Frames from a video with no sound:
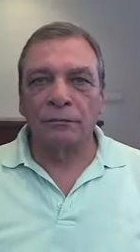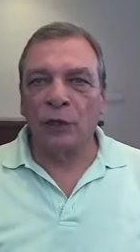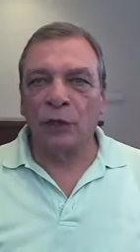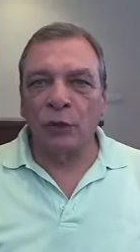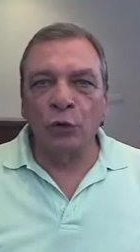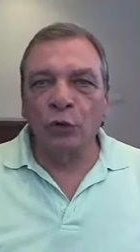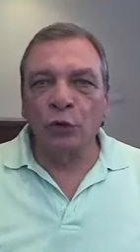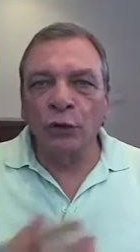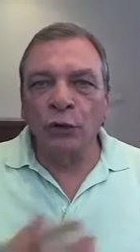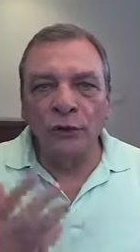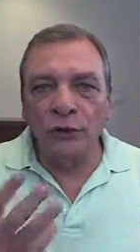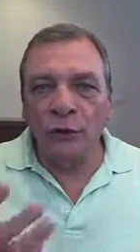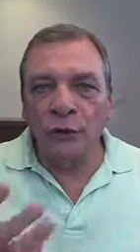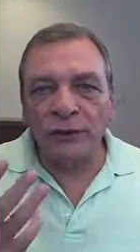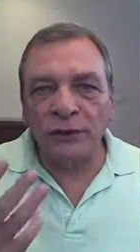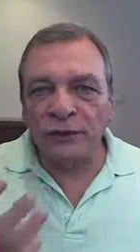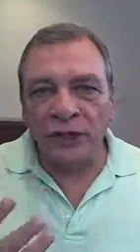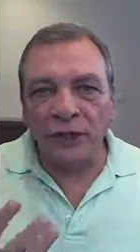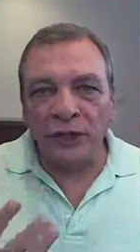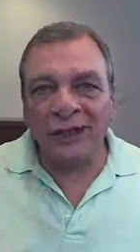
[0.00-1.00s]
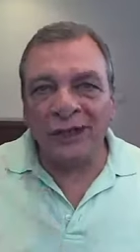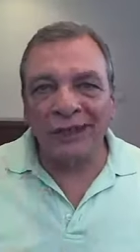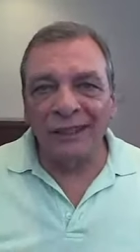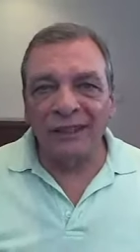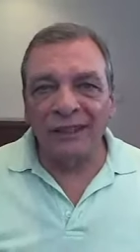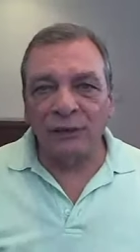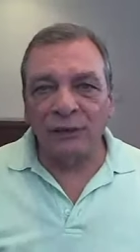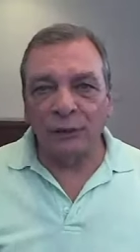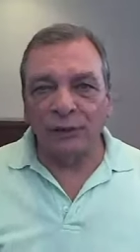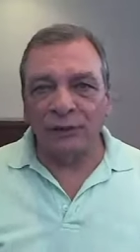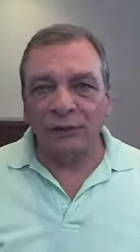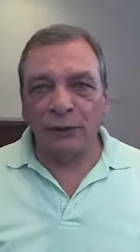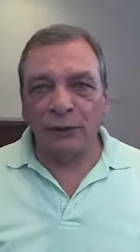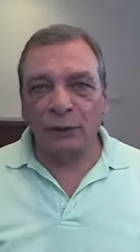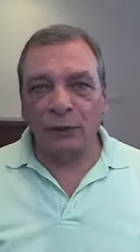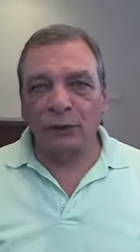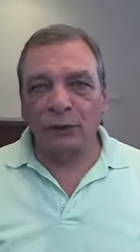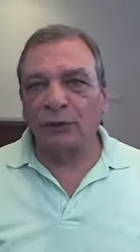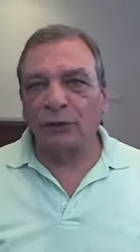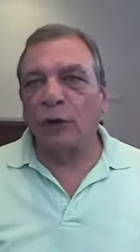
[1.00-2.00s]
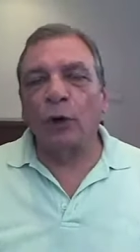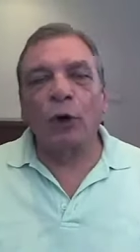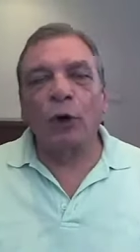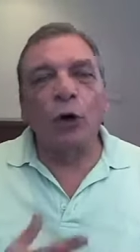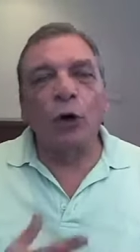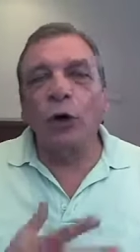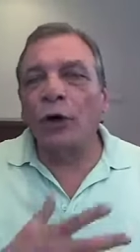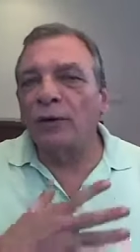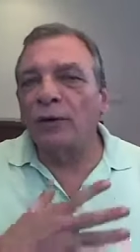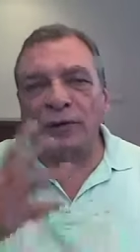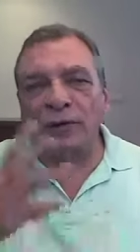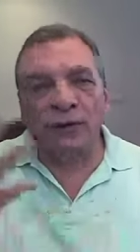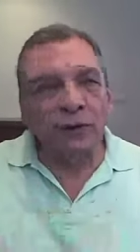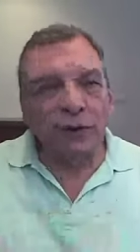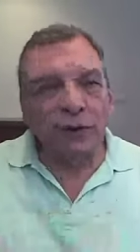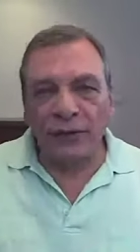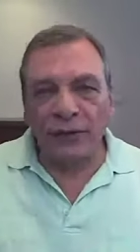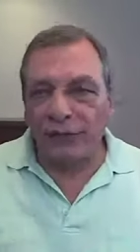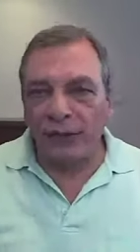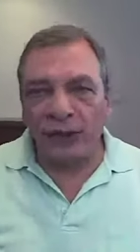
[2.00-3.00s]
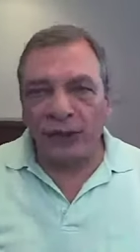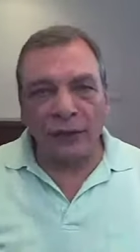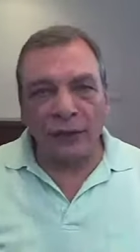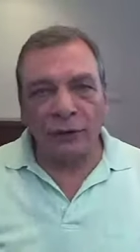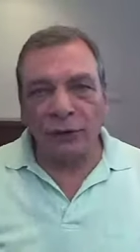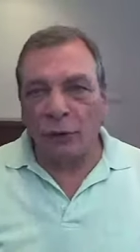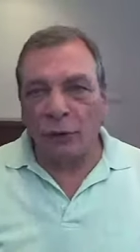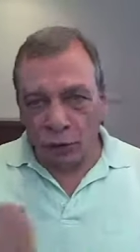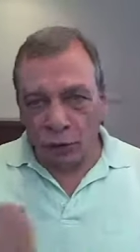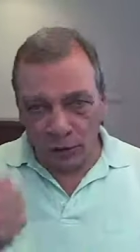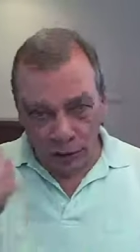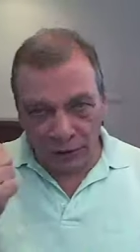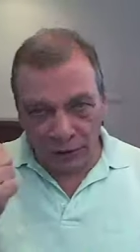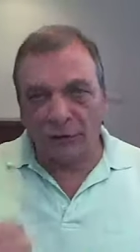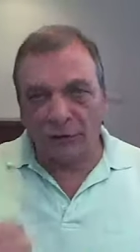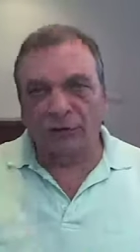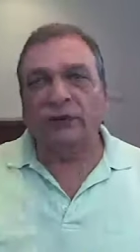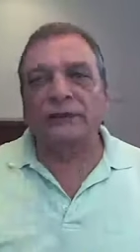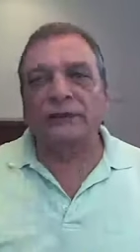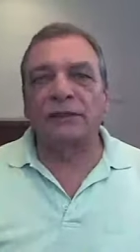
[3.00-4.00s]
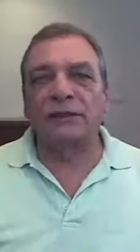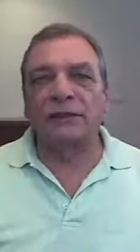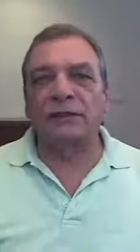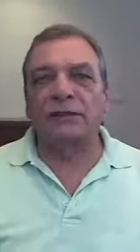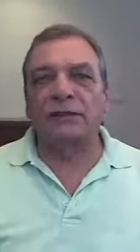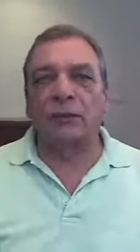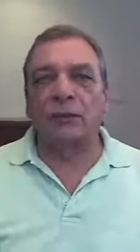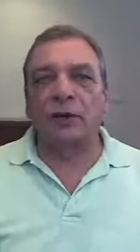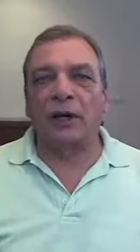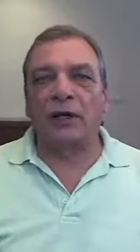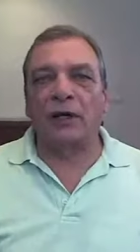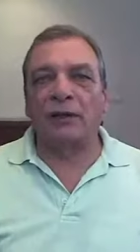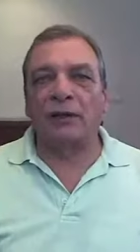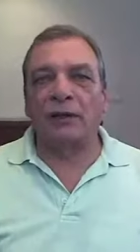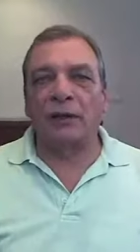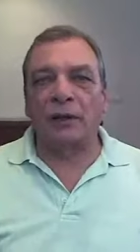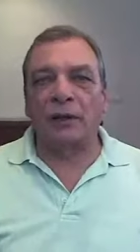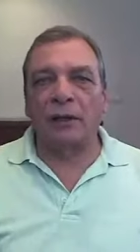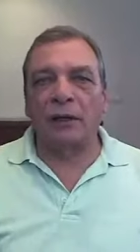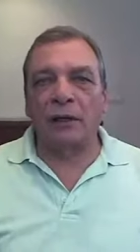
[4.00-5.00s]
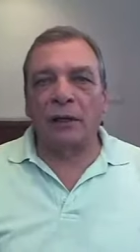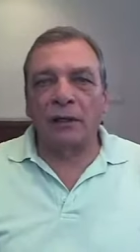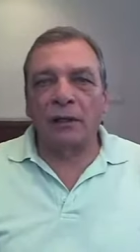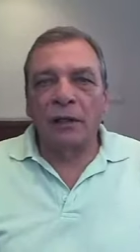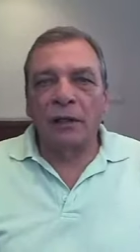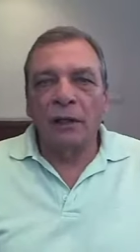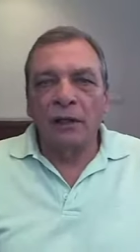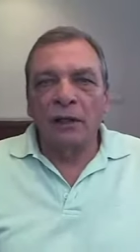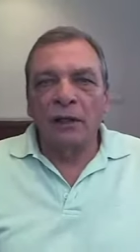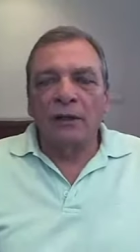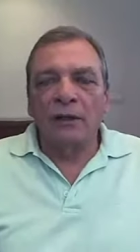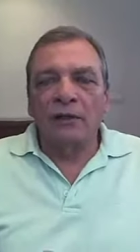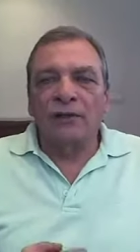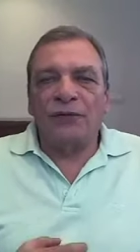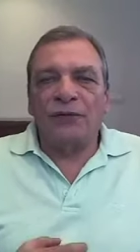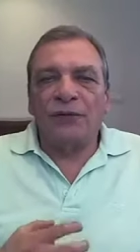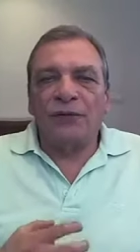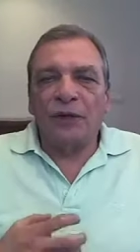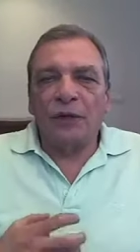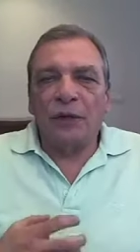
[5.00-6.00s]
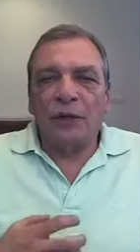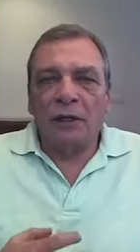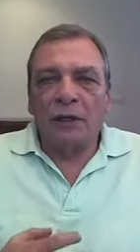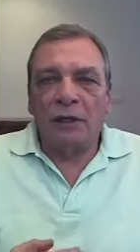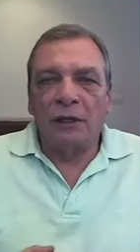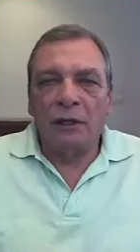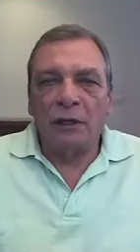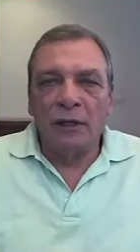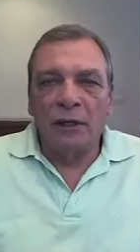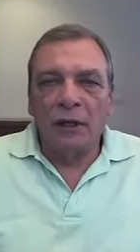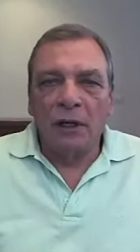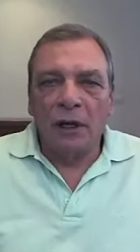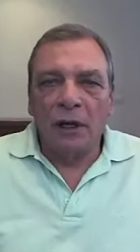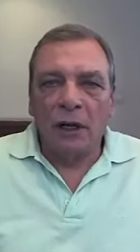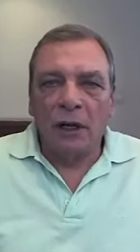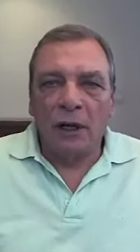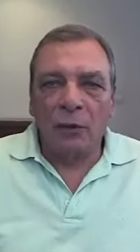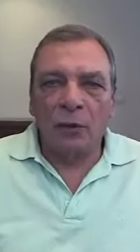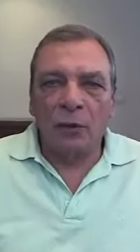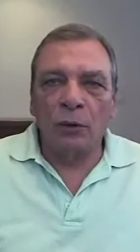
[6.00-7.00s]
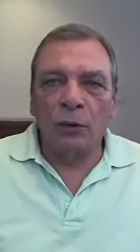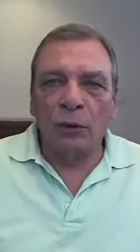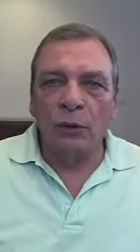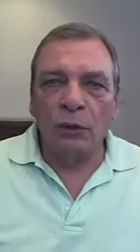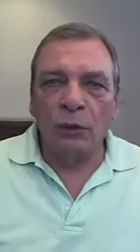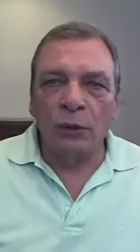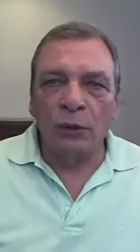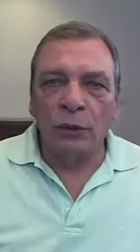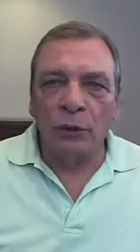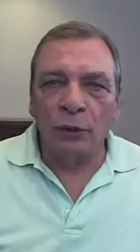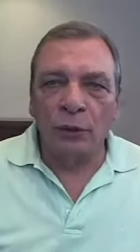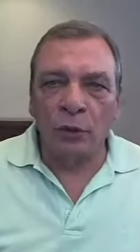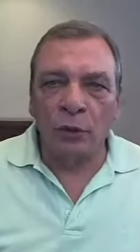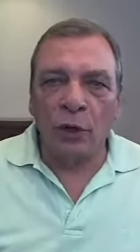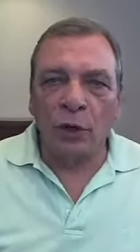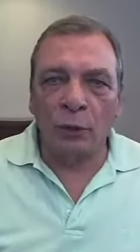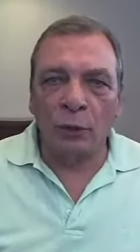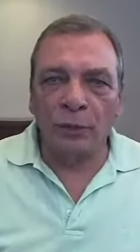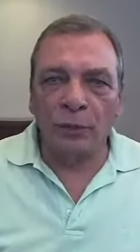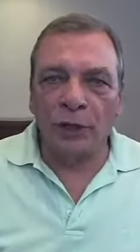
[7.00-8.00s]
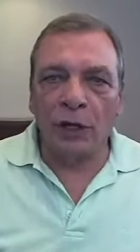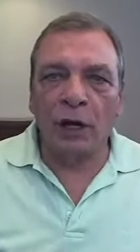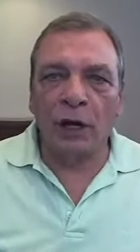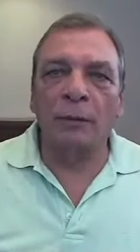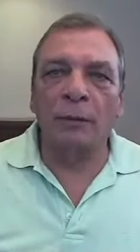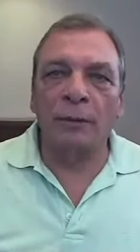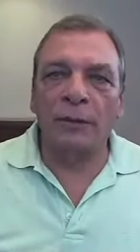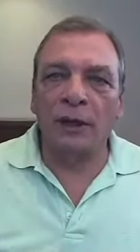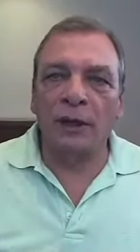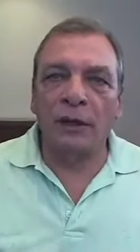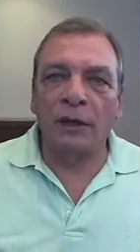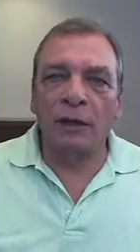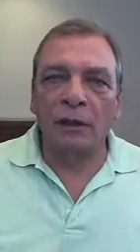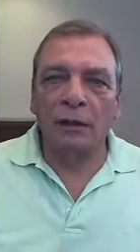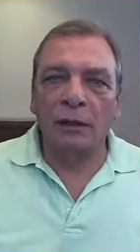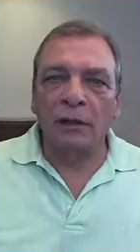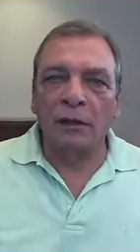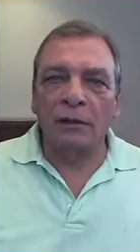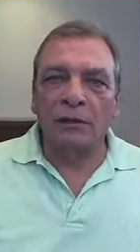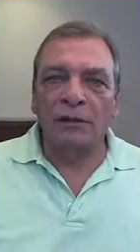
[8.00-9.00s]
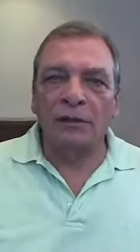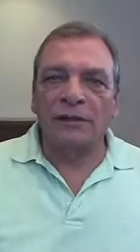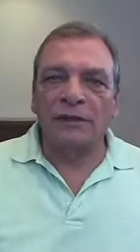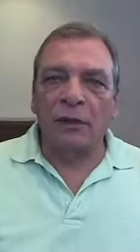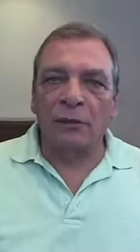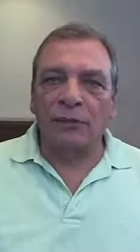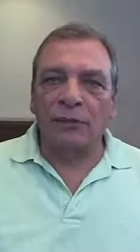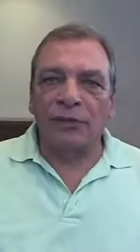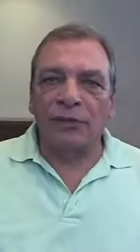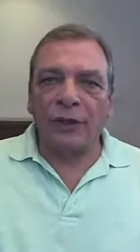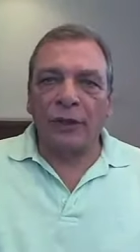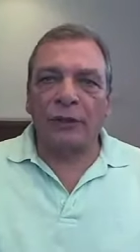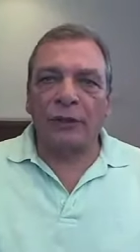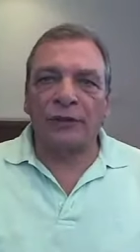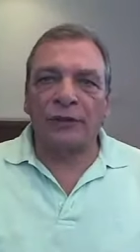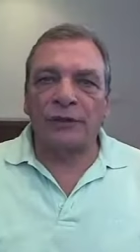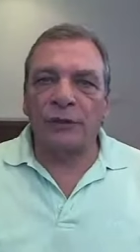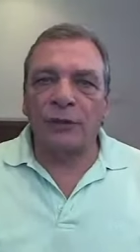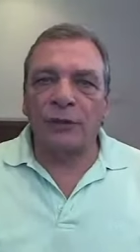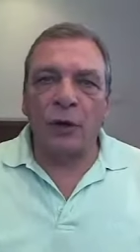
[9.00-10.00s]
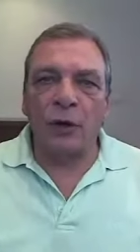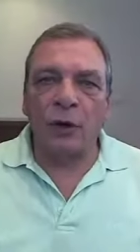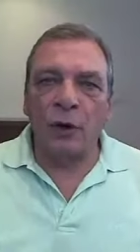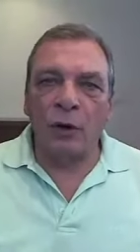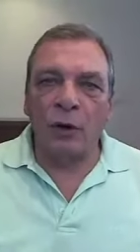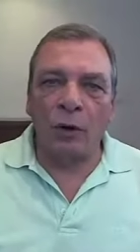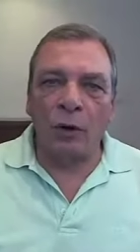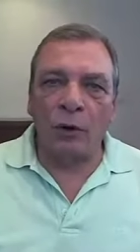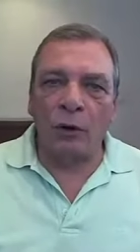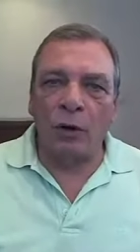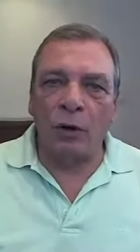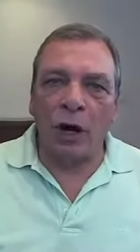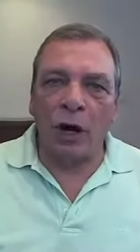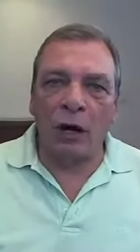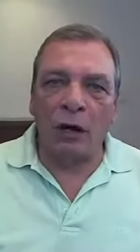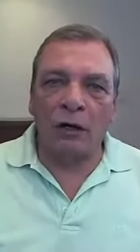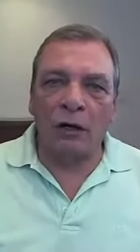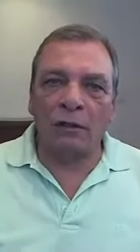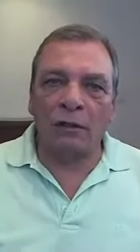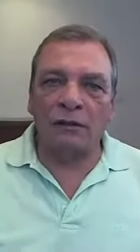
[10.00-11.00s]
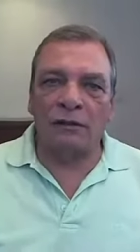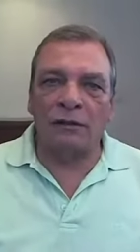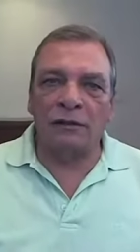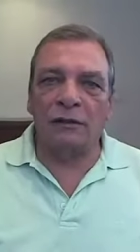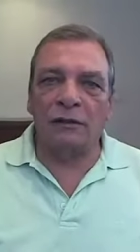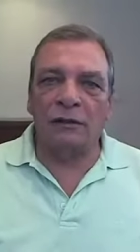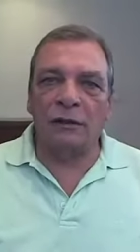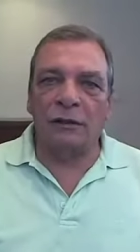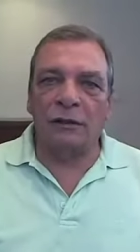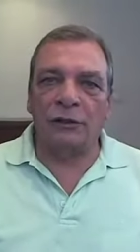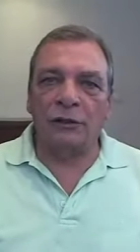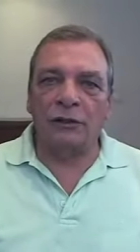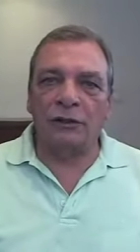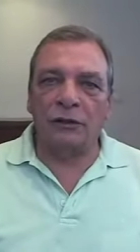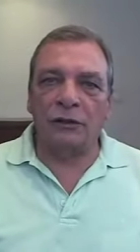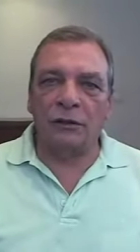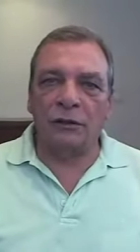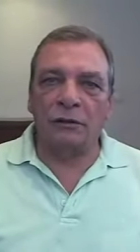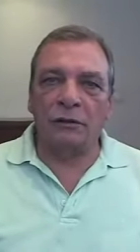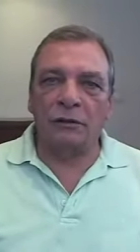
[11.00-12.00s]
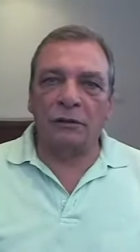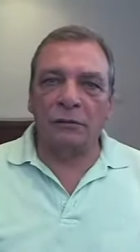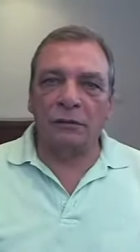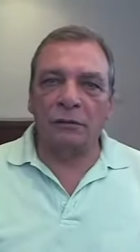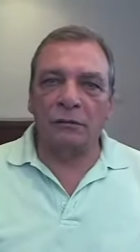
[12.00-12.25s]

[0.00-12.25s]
The universe agrees with you. Everything knows that this is the right thing. And feel how you are becoming something so hard and rigid.